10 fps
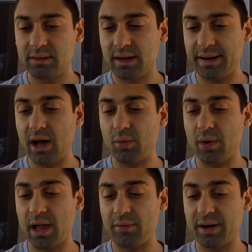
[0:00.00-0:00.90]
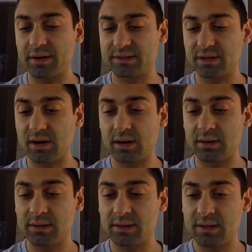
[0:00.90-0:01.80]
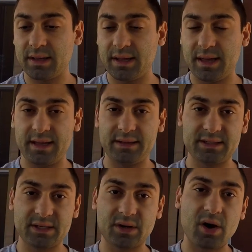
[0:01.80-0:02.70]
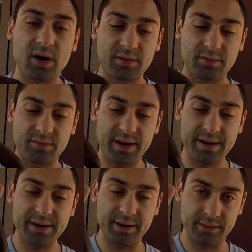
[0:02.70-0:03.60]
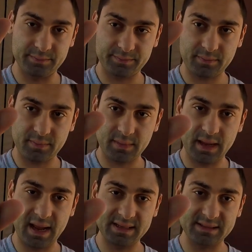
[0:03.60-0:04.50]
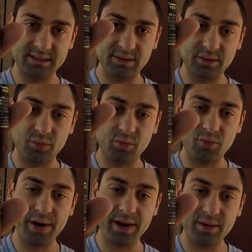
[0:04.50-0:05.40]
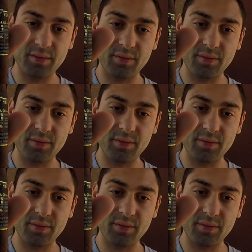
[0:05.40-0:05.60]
on how well I rank a cigar. And this cigar right here has great